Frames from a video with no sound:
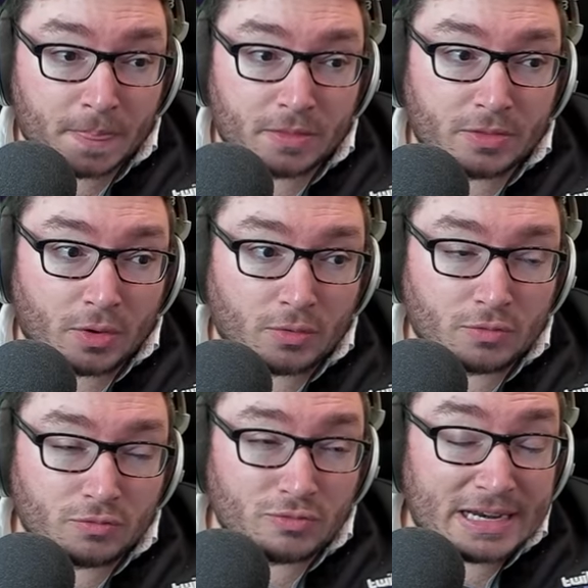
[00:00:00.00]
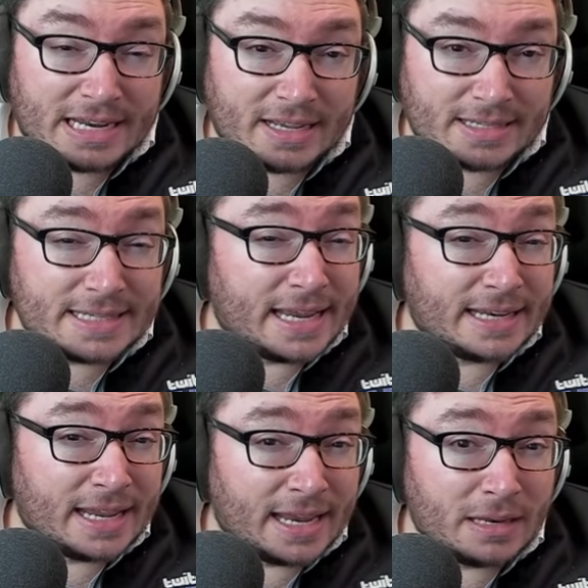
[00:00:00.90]
don't really contain
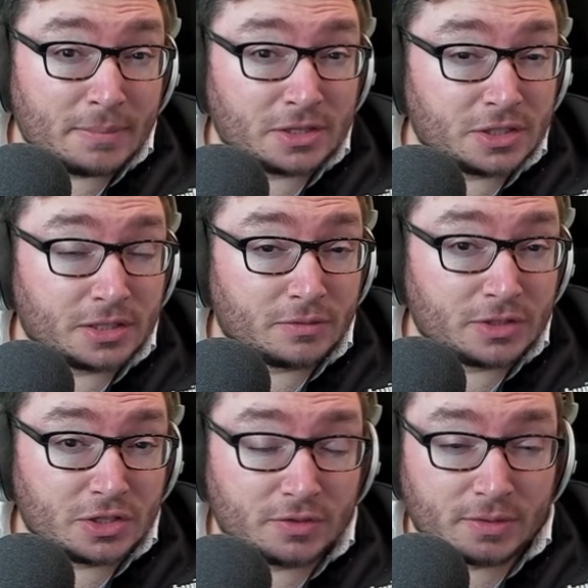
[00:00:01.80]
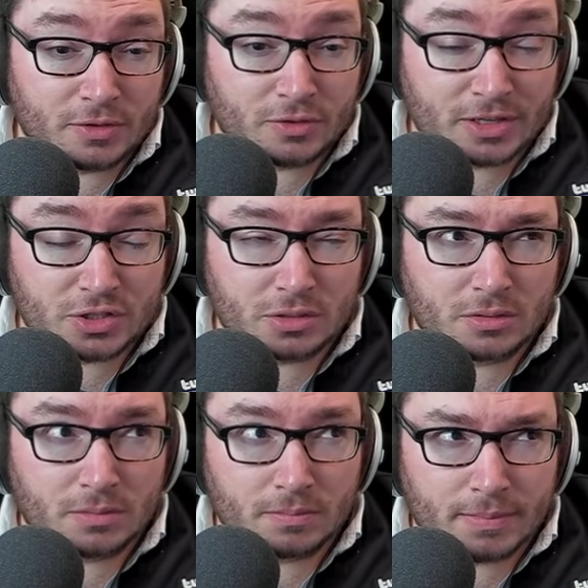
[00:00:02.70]
any magic regeneration,
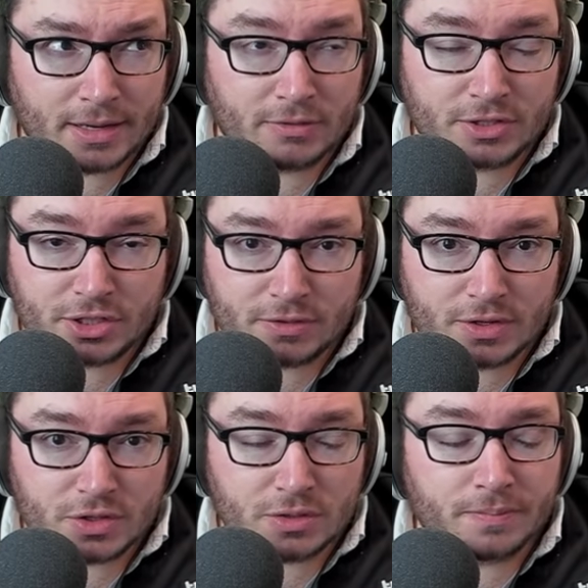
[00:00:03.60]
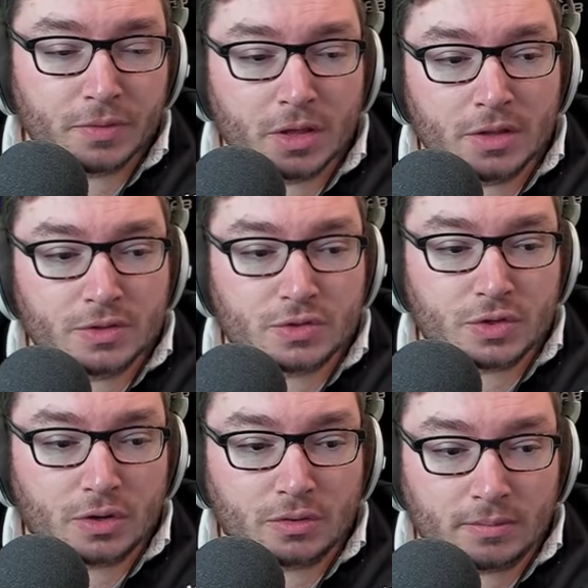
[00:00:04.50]
mana regeneration.
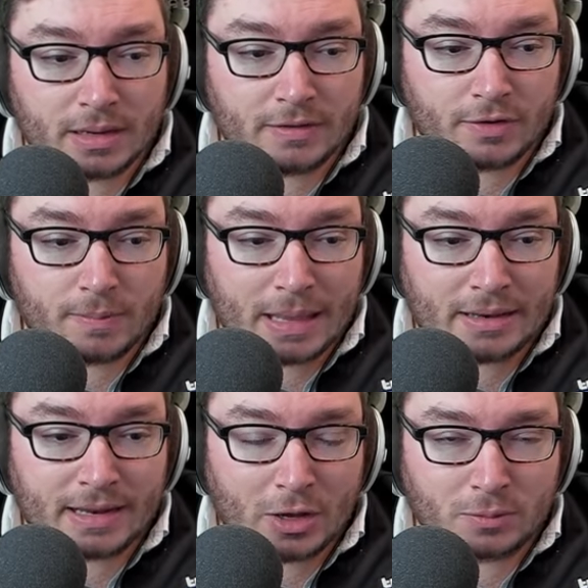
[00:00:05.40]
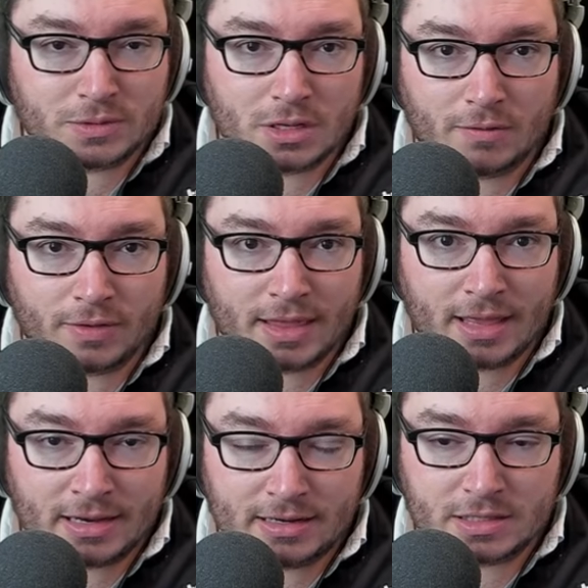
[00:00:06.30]
So Manaphobe Band helps cover that,
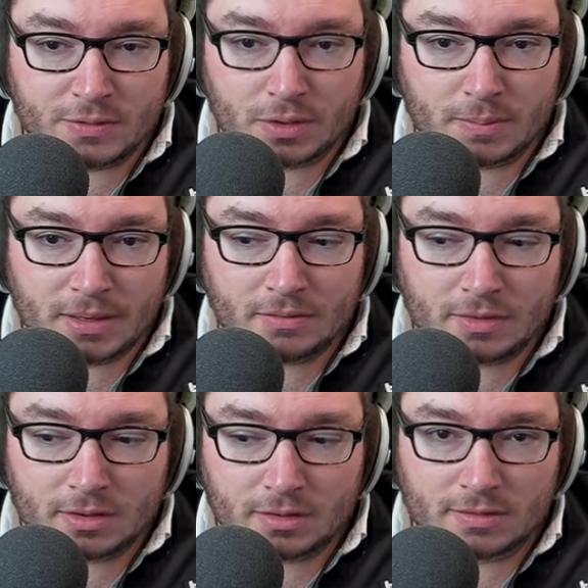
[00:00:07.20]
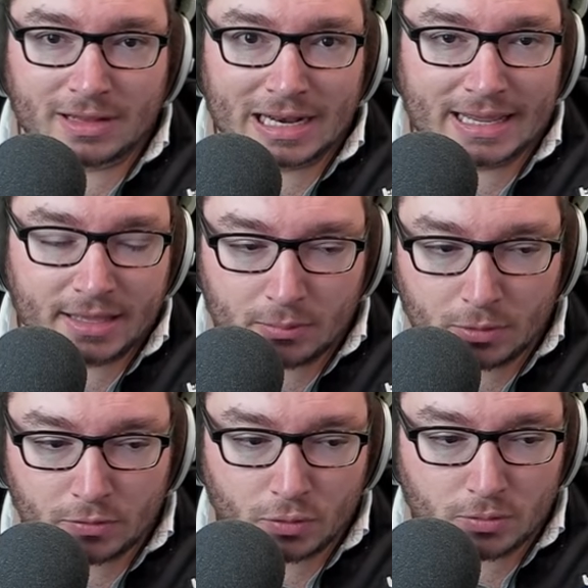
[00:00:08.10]
at least for the mid to the late game
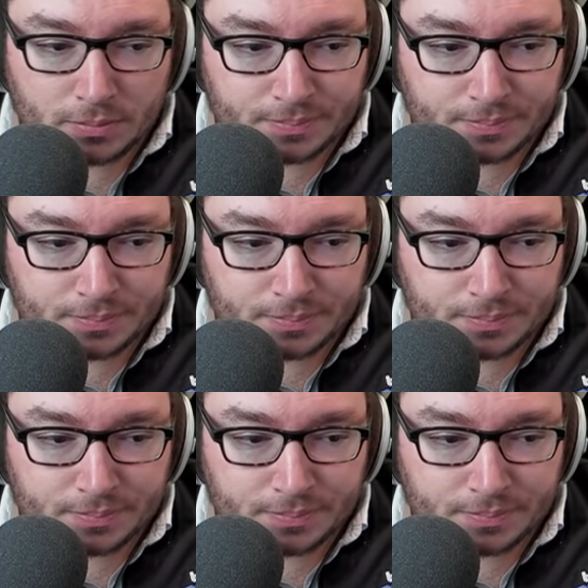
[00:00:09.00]
overall.